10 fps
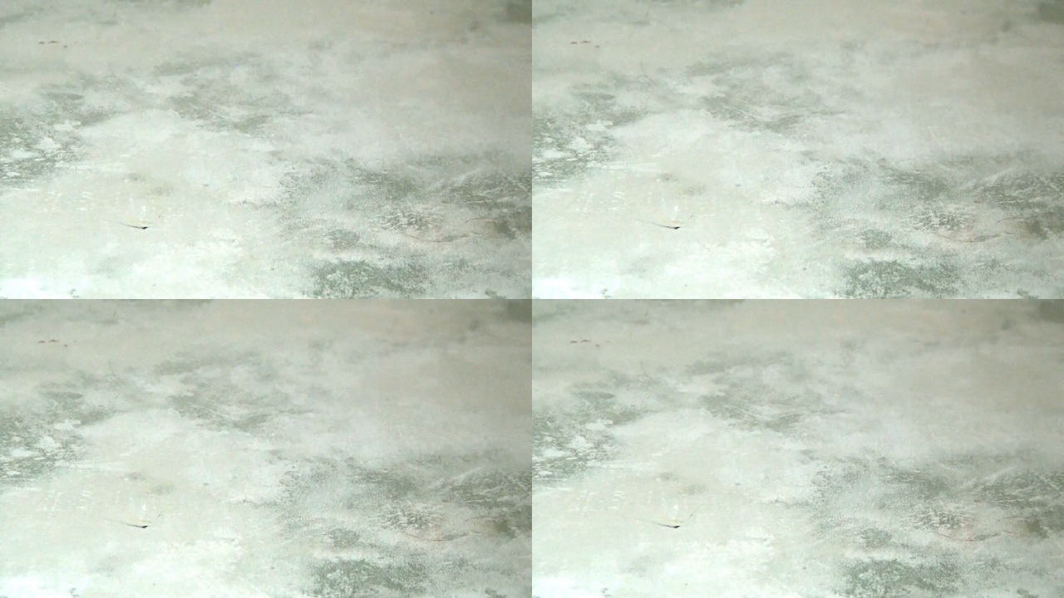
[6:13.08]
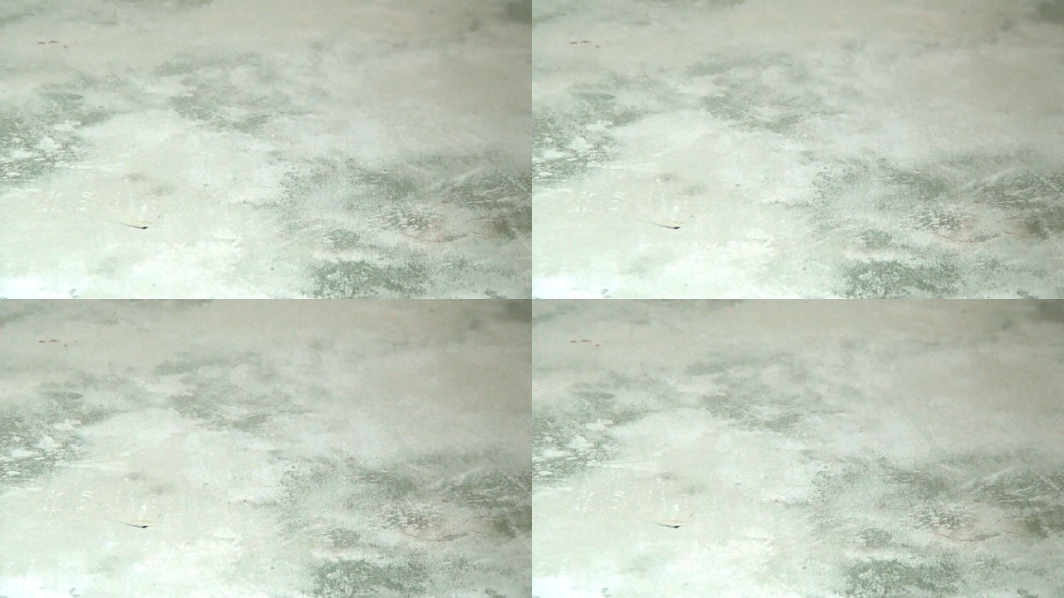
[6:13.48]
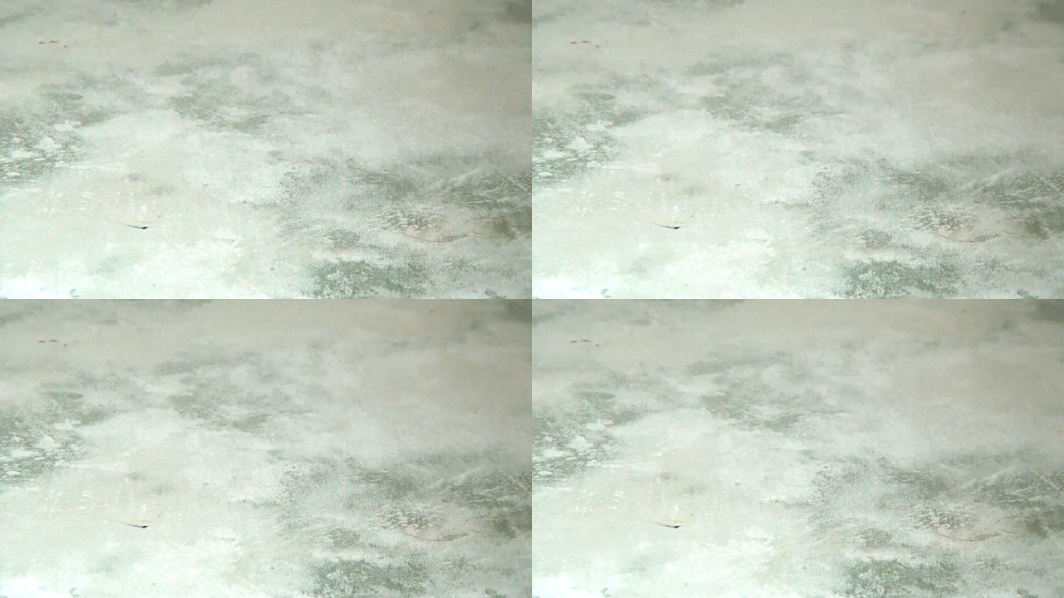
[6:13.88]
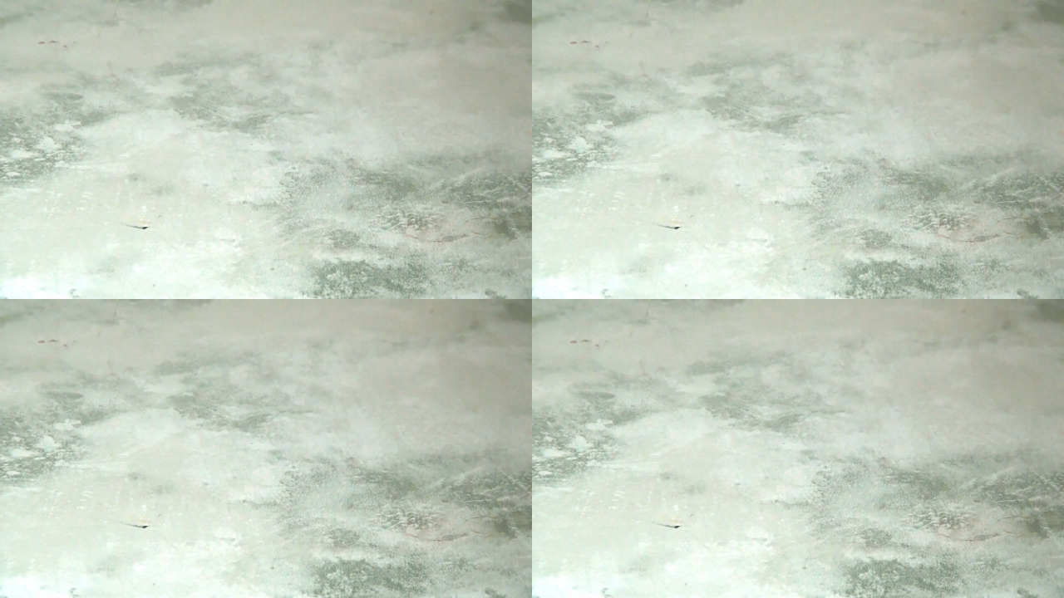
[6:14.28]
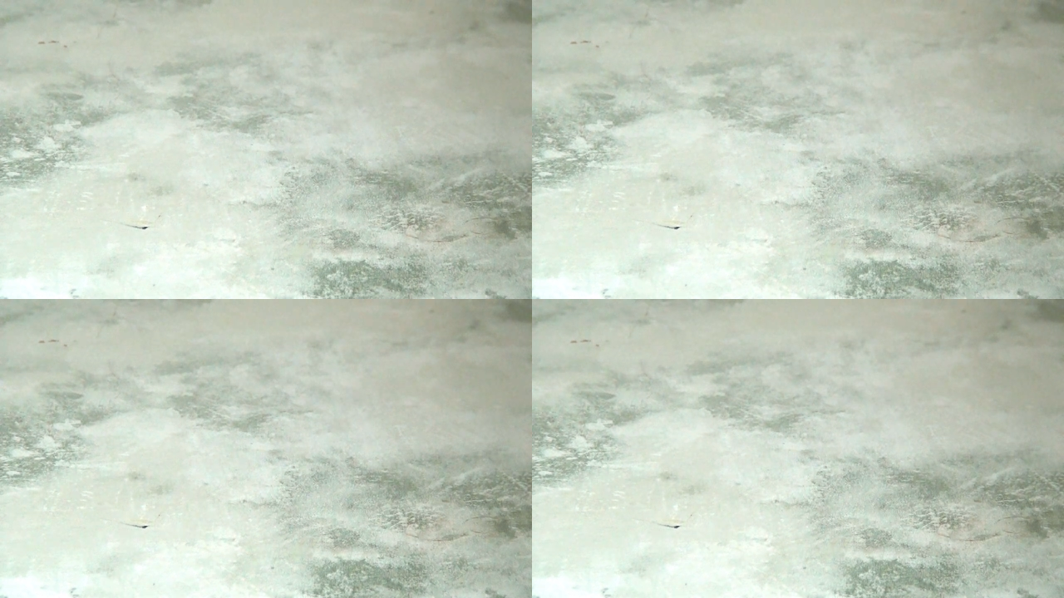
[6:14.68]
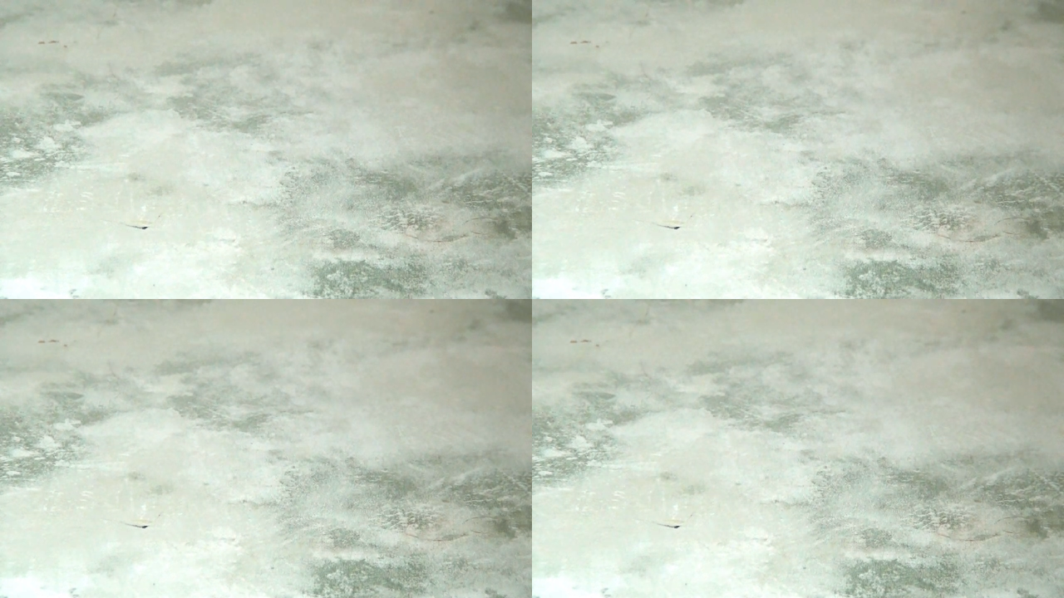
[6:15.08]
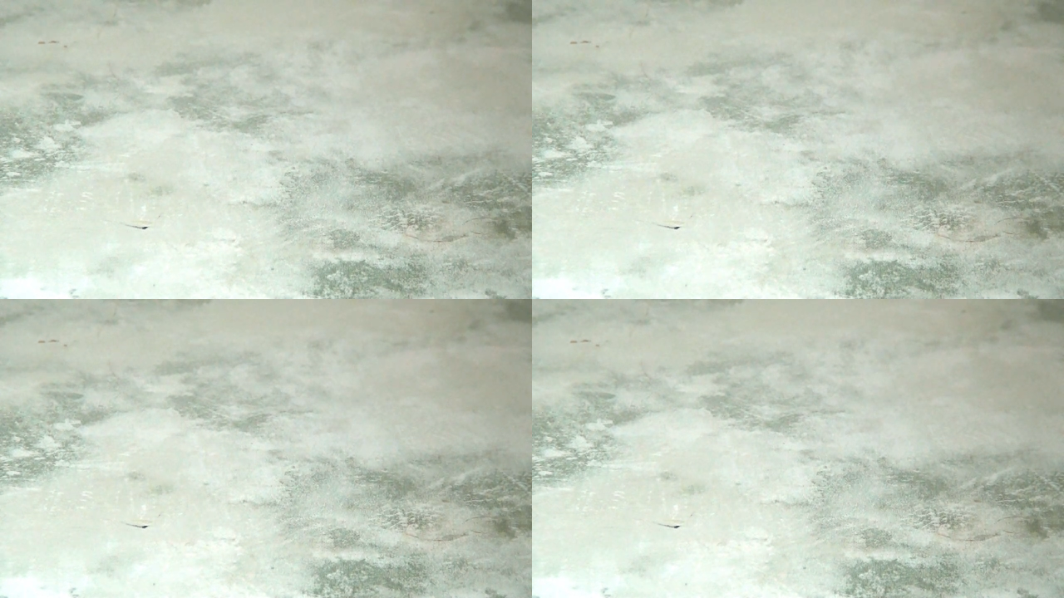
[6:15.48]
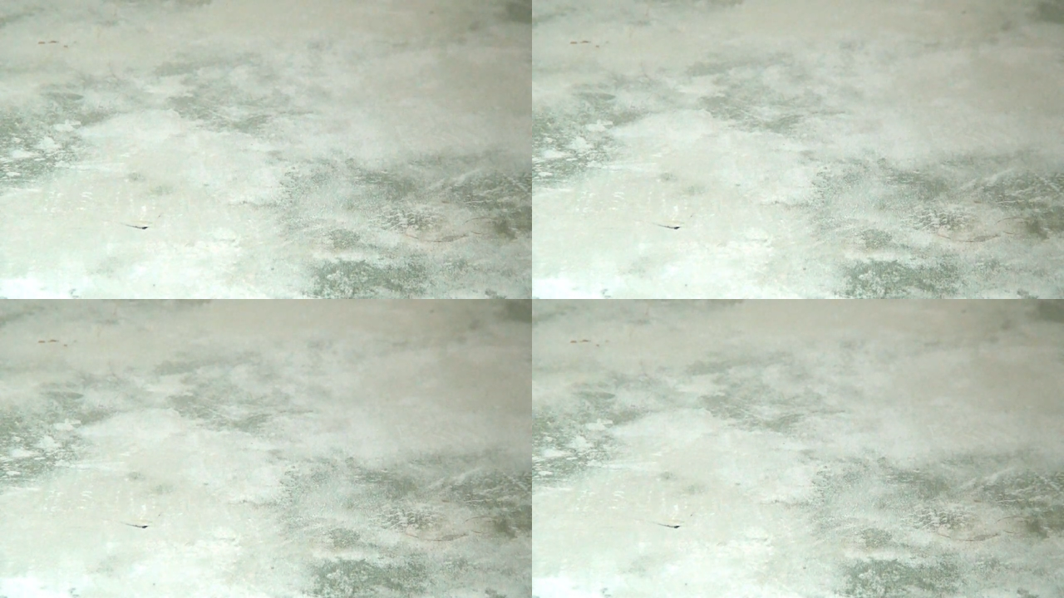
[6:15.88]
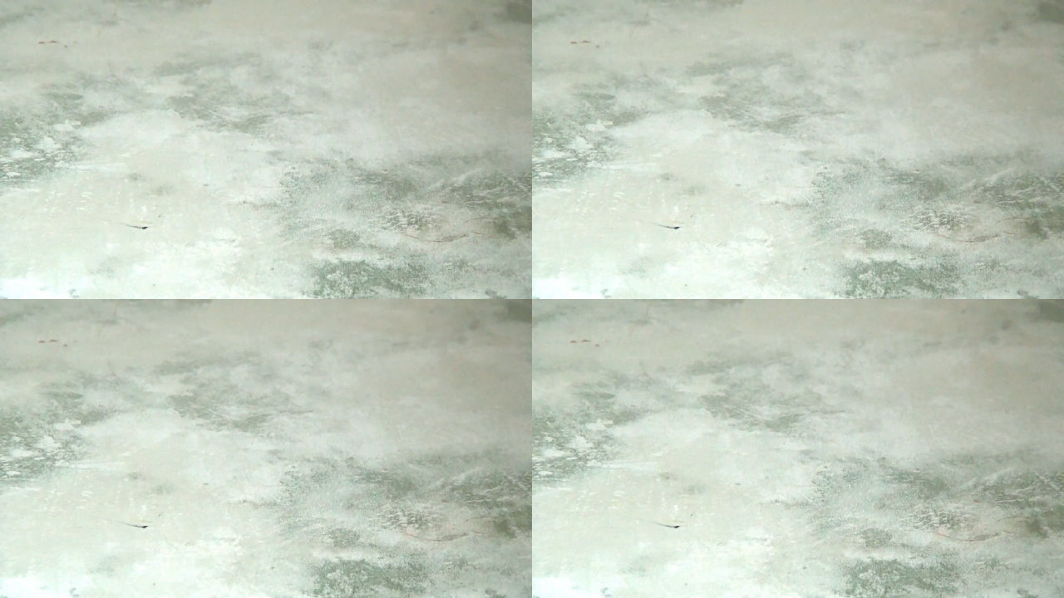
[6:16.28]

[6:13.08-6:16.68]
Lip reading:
Nobody's mouth can be seen.